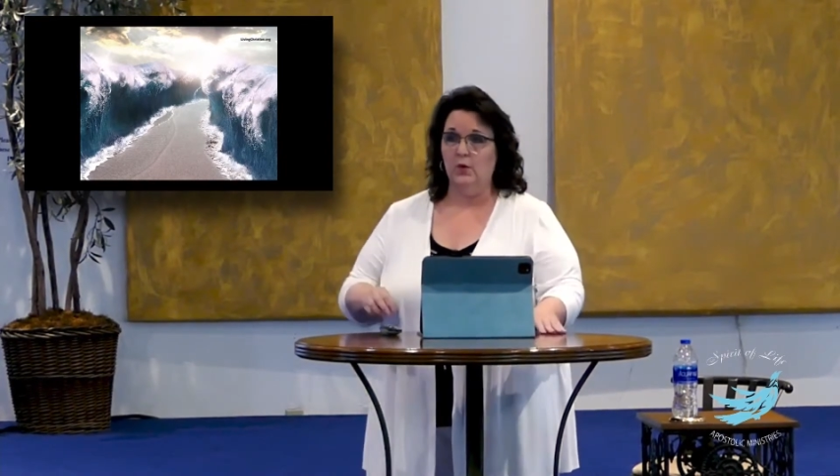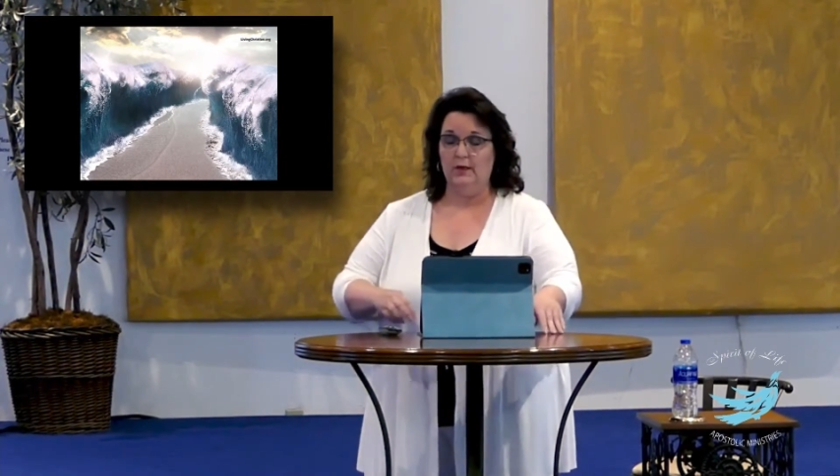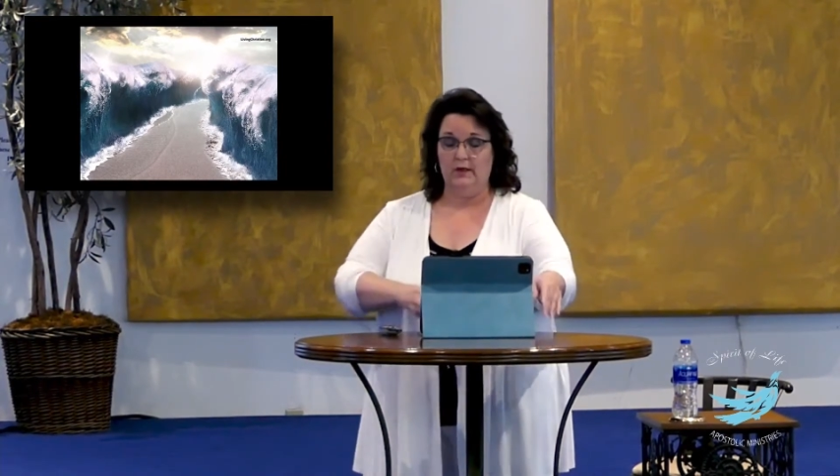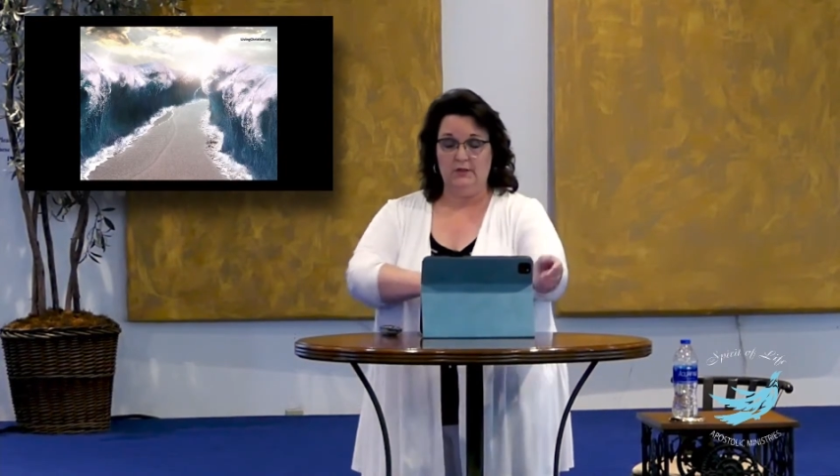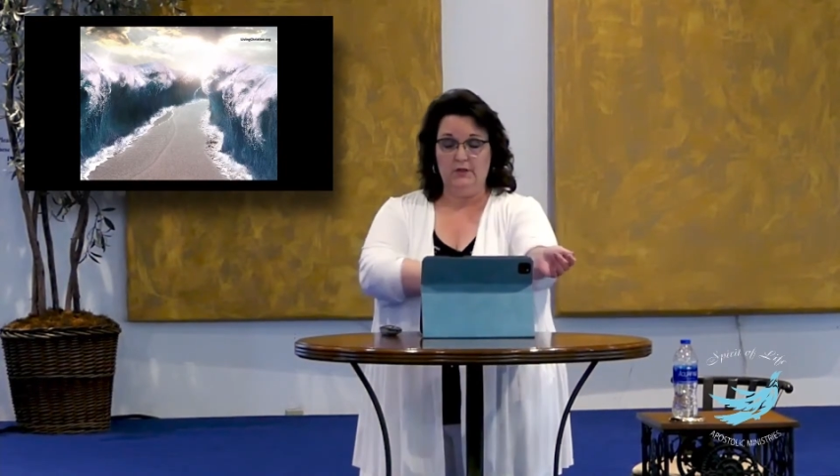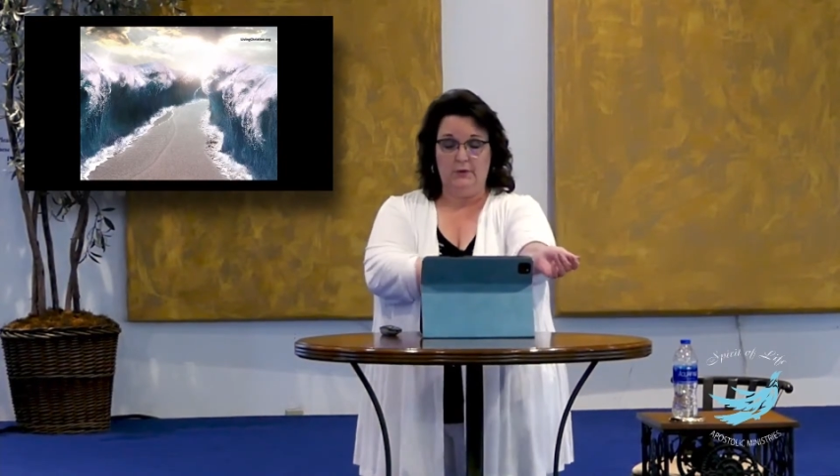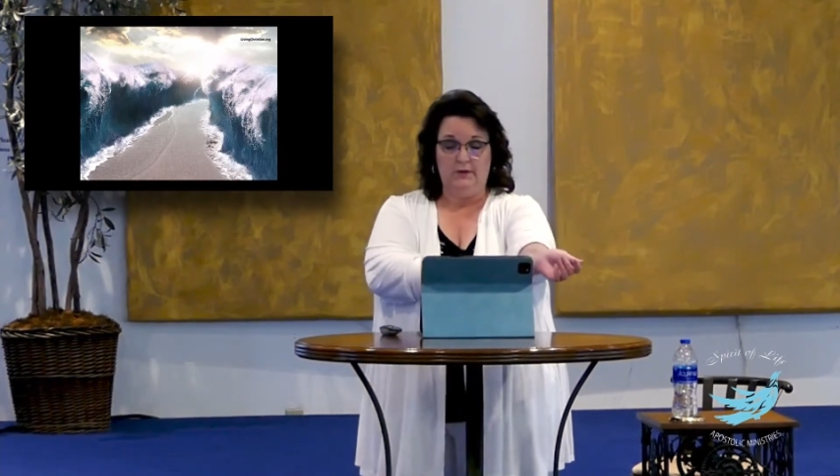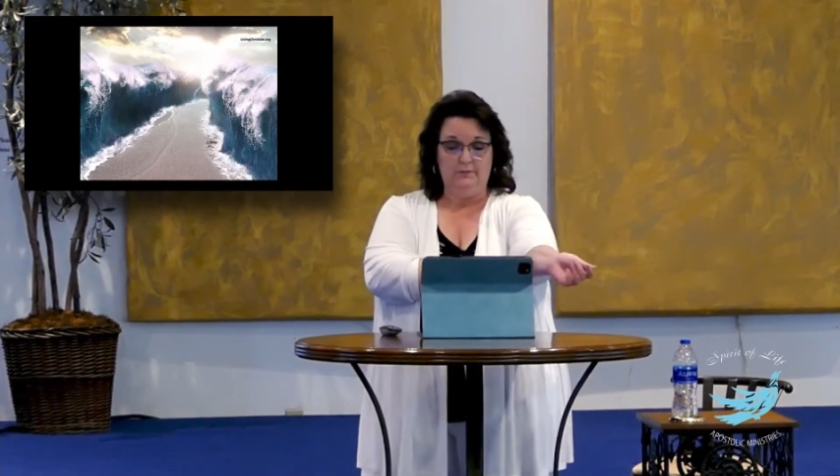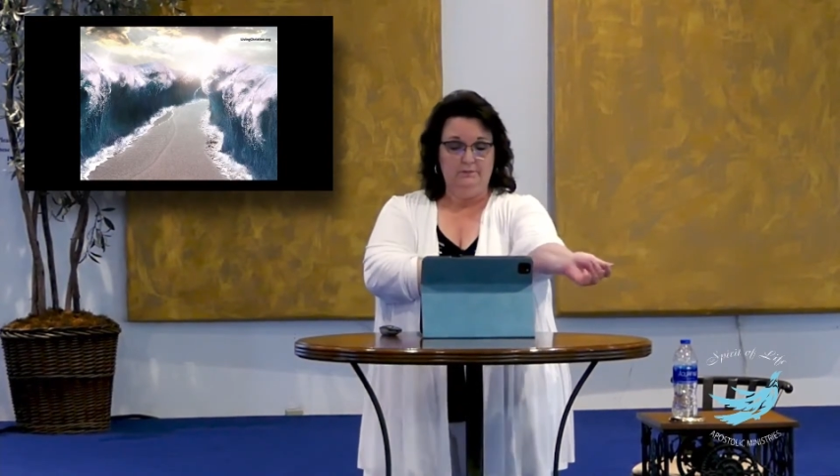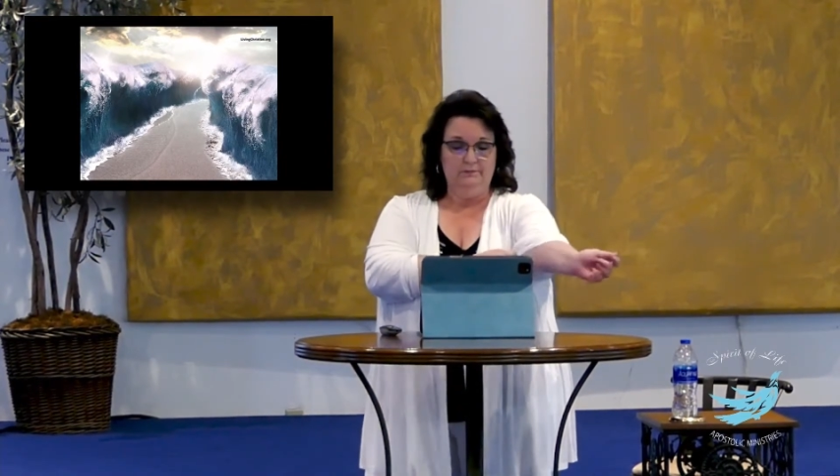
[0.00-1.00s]
walk into
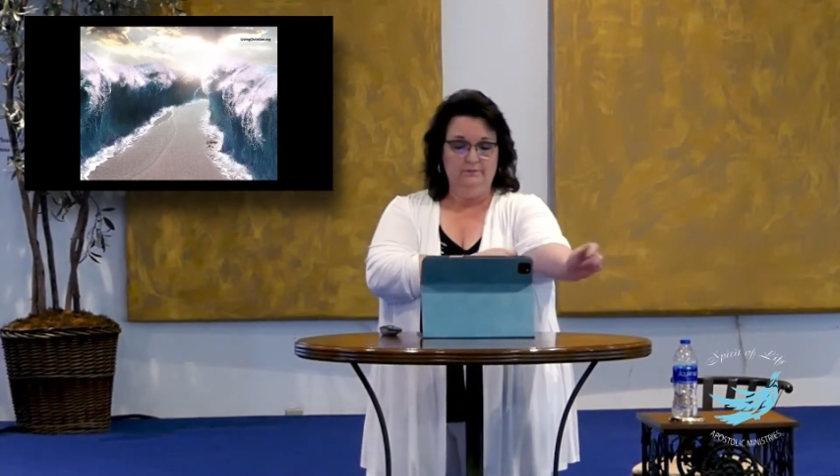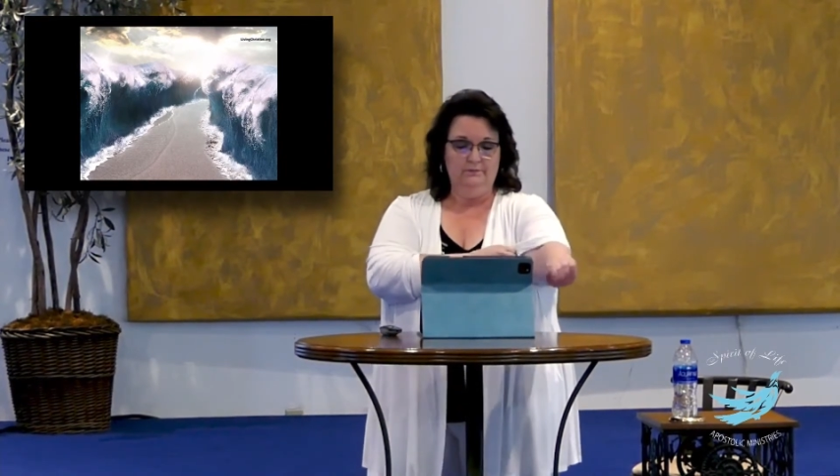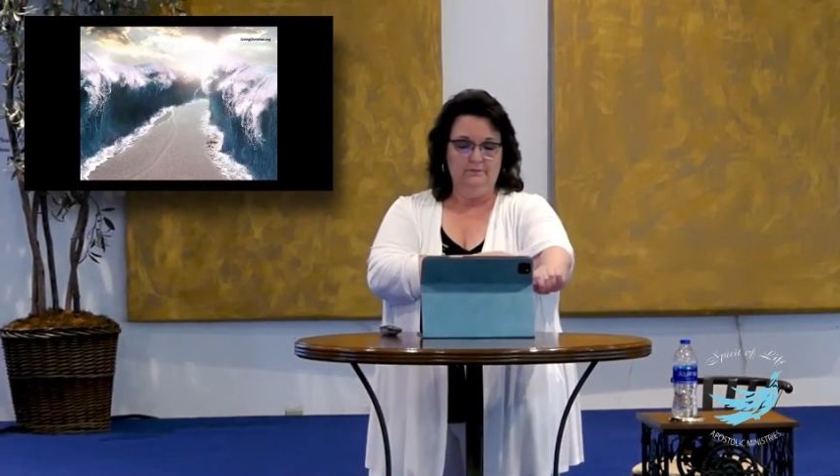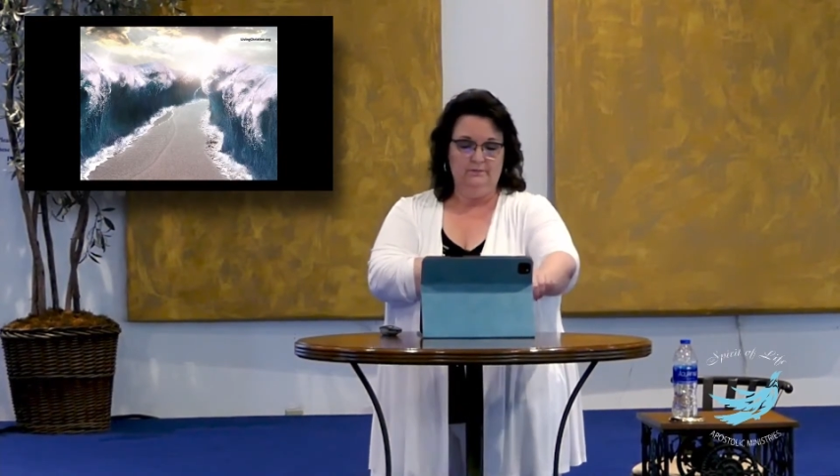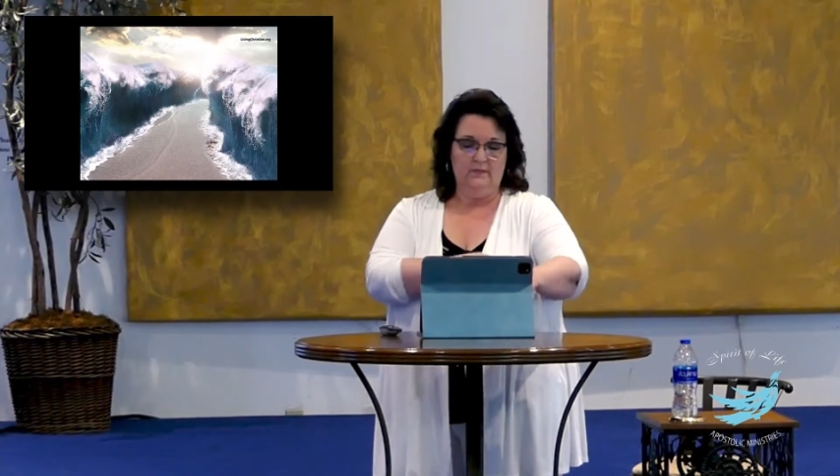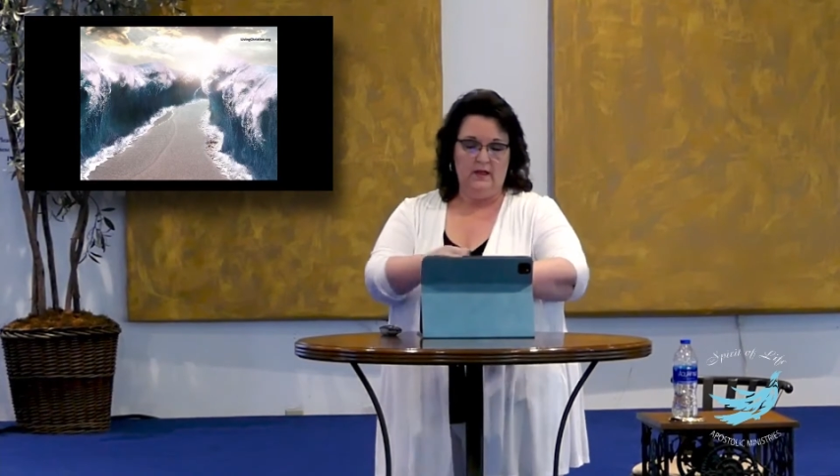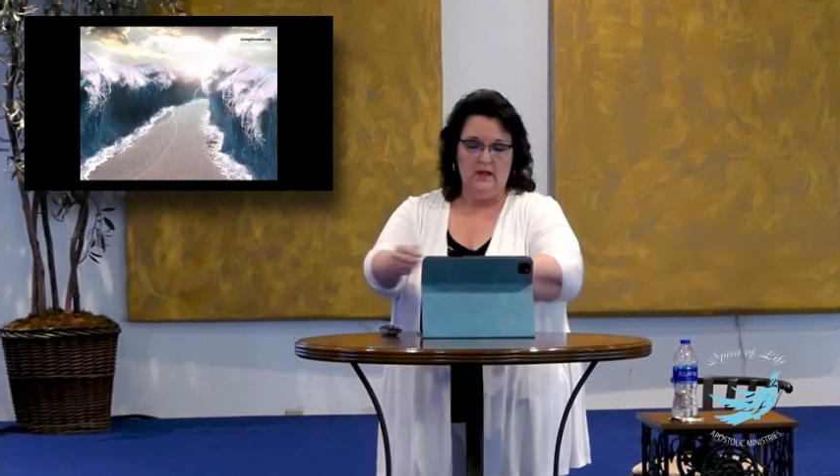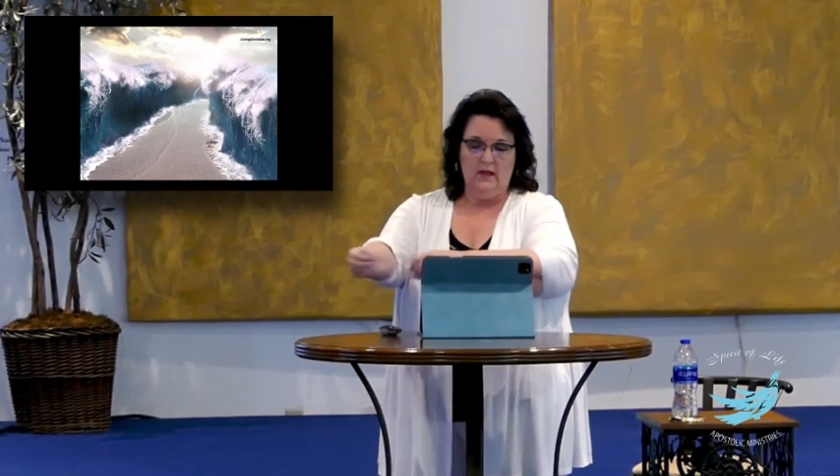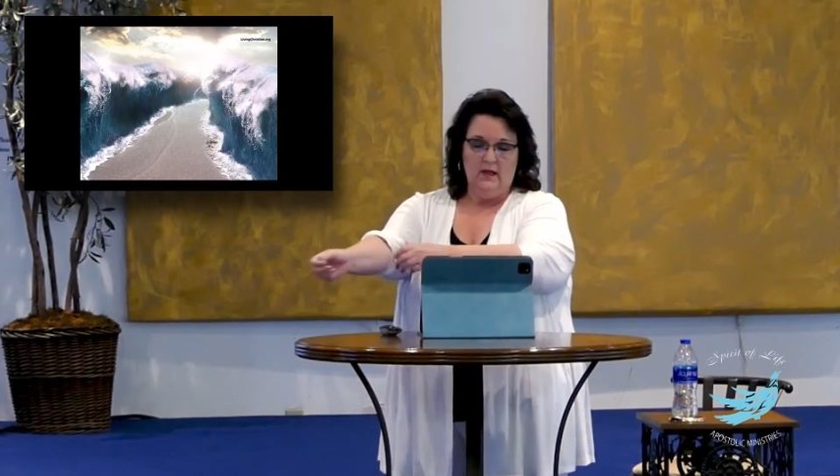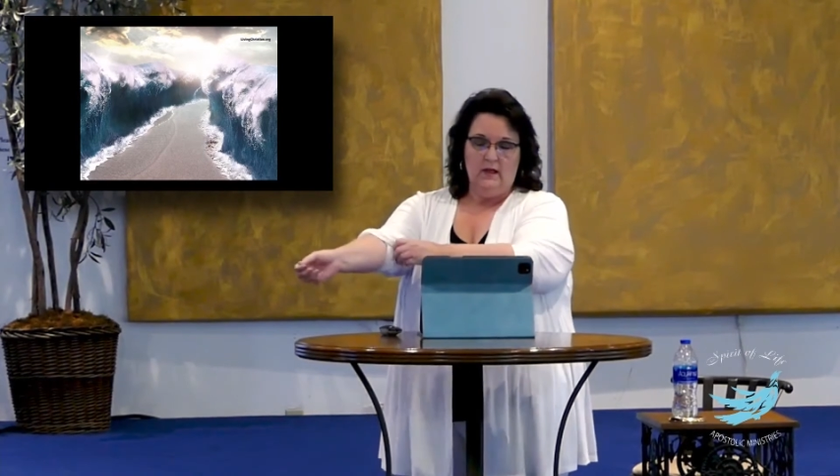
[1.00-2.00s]
it.
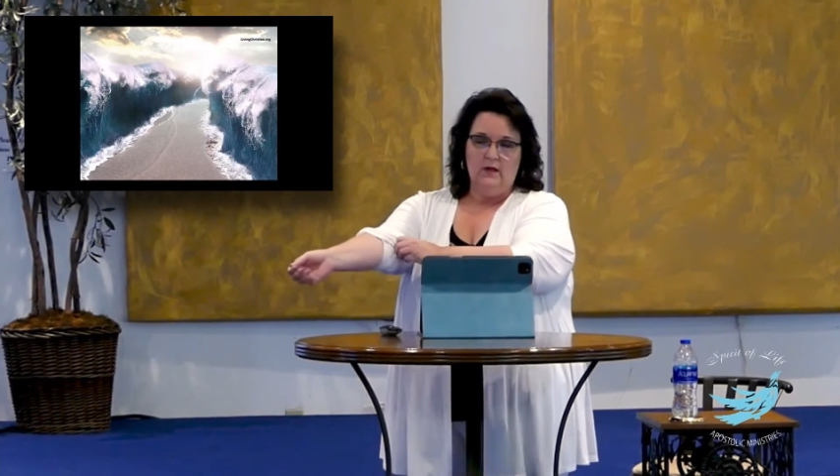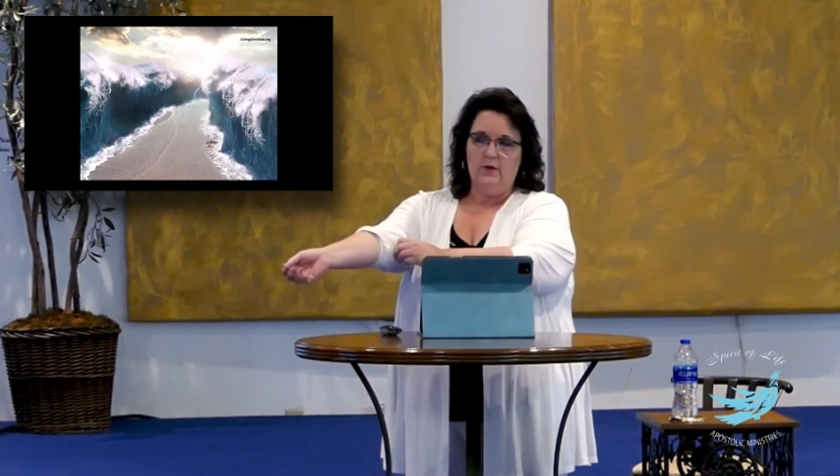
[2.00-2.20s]
You